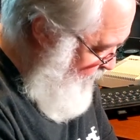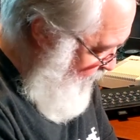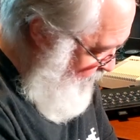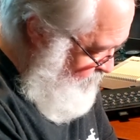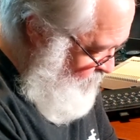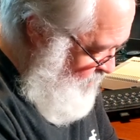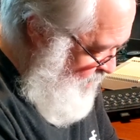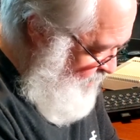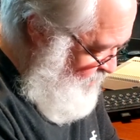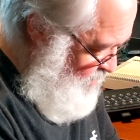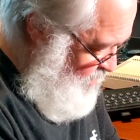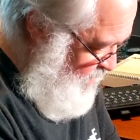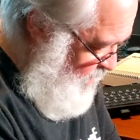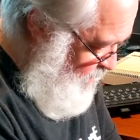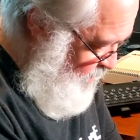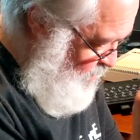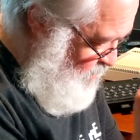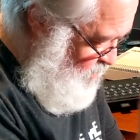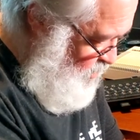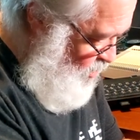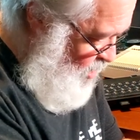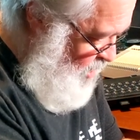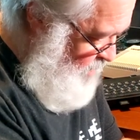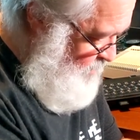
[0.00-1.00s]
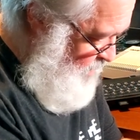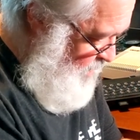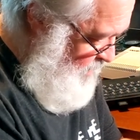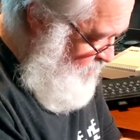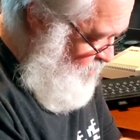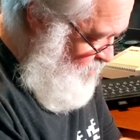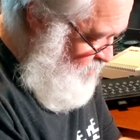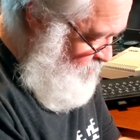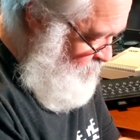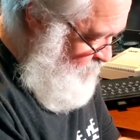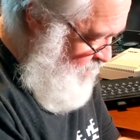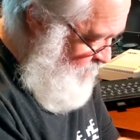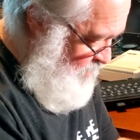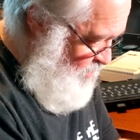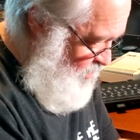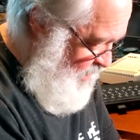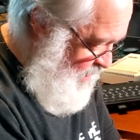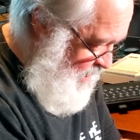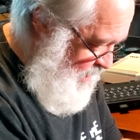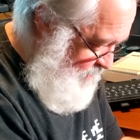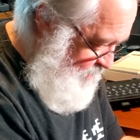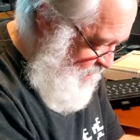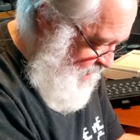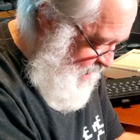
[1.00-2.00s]
I remember Skeletor. I remember
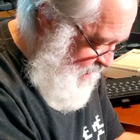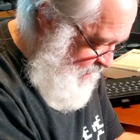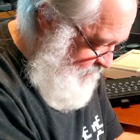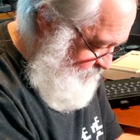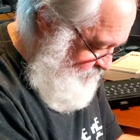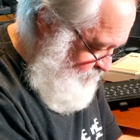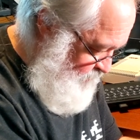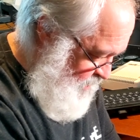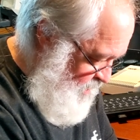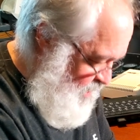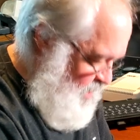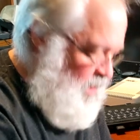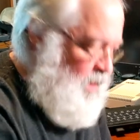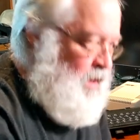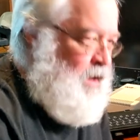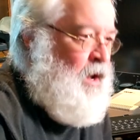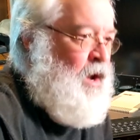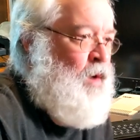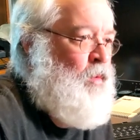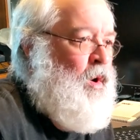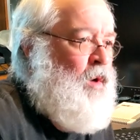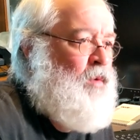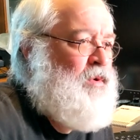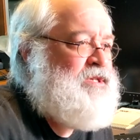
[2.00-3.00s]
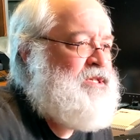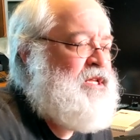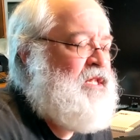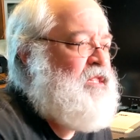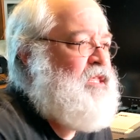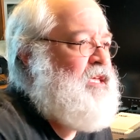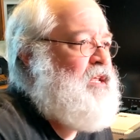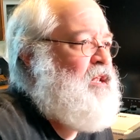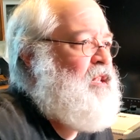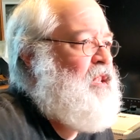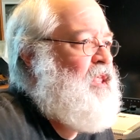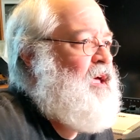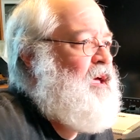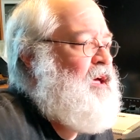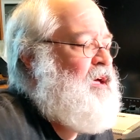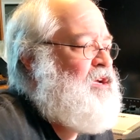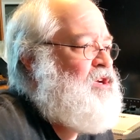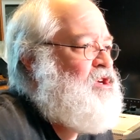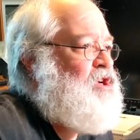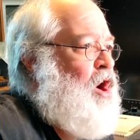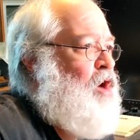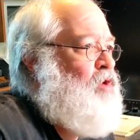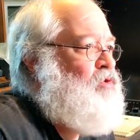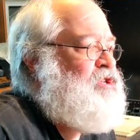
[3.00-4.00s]
He-Man. What was the
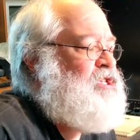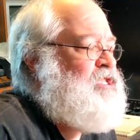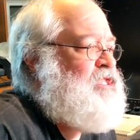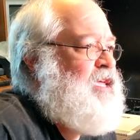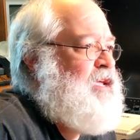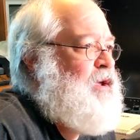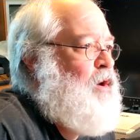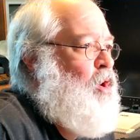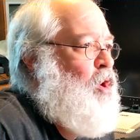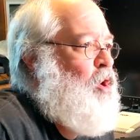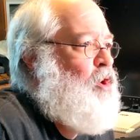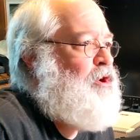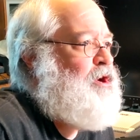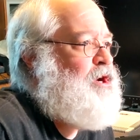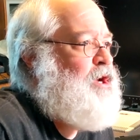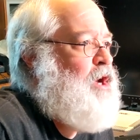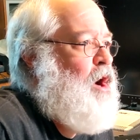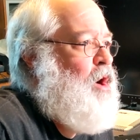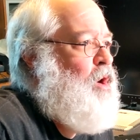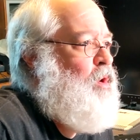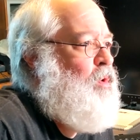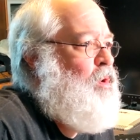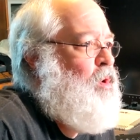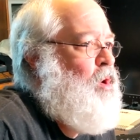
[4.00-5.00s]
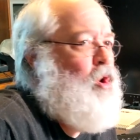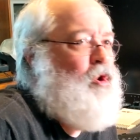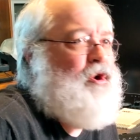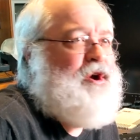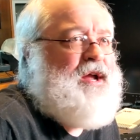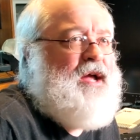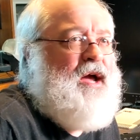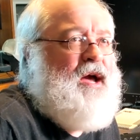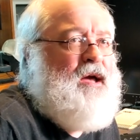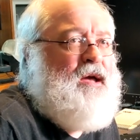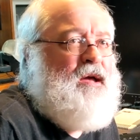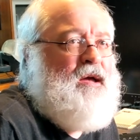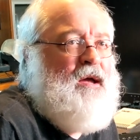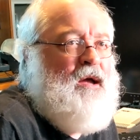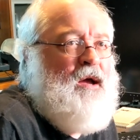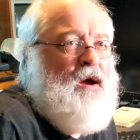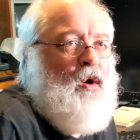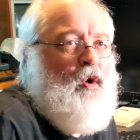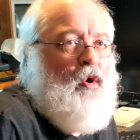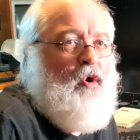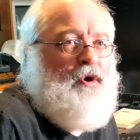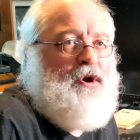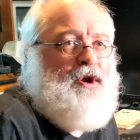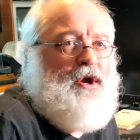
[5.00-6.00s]
little ghost thing? Orko? Orca?
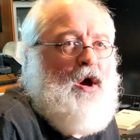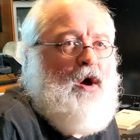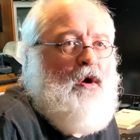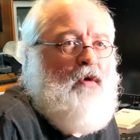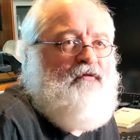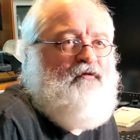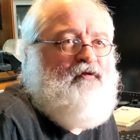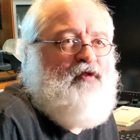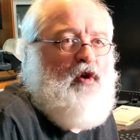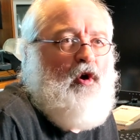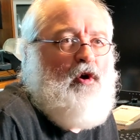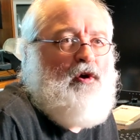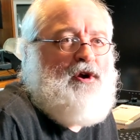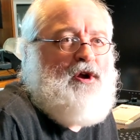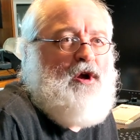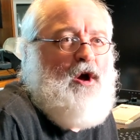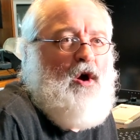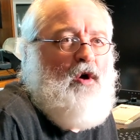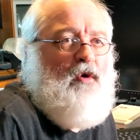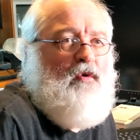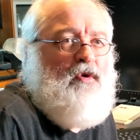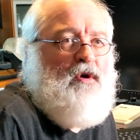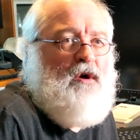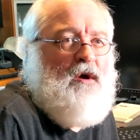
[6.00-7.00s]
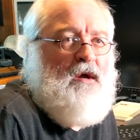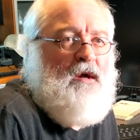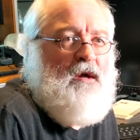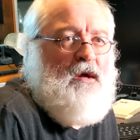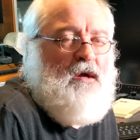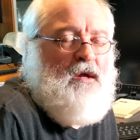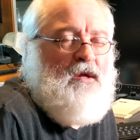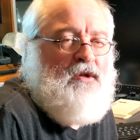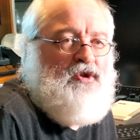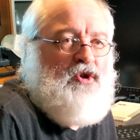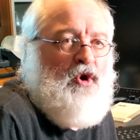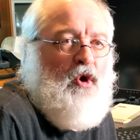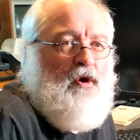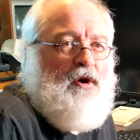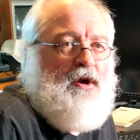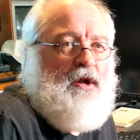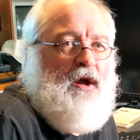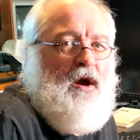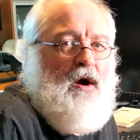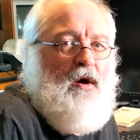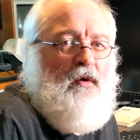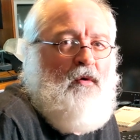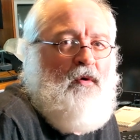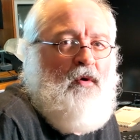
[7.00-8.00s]
Orko? Florko?
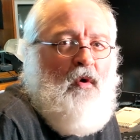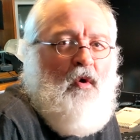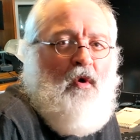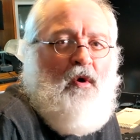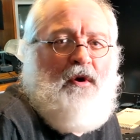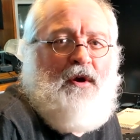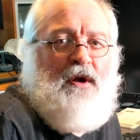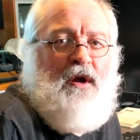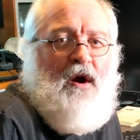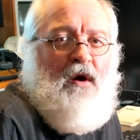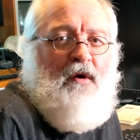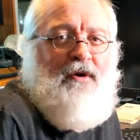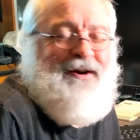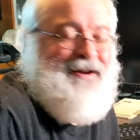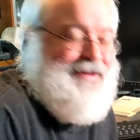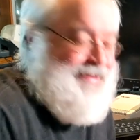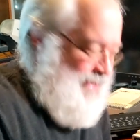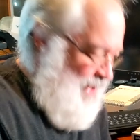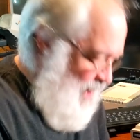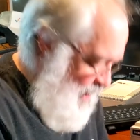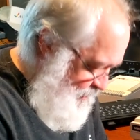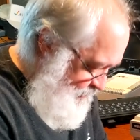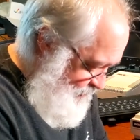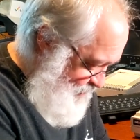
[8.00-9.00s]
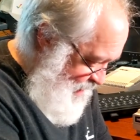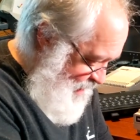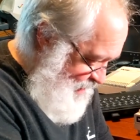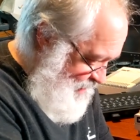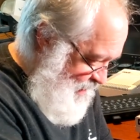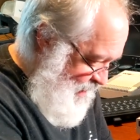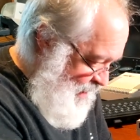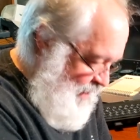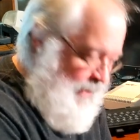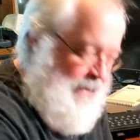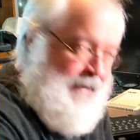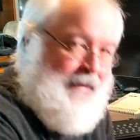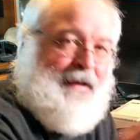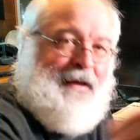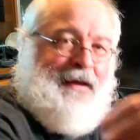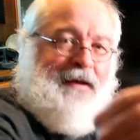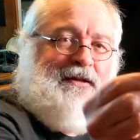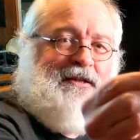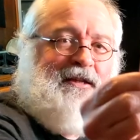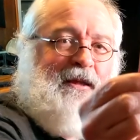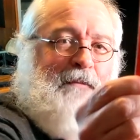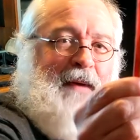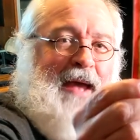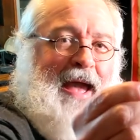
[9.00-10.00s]
Dorko? Orko? Something like that.
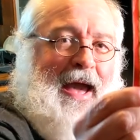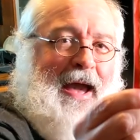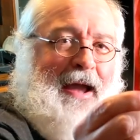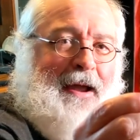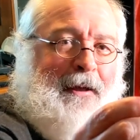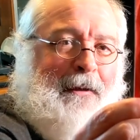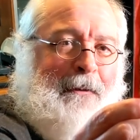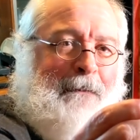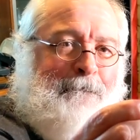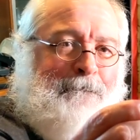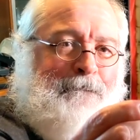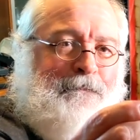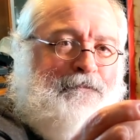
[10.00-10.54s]
Here's the back.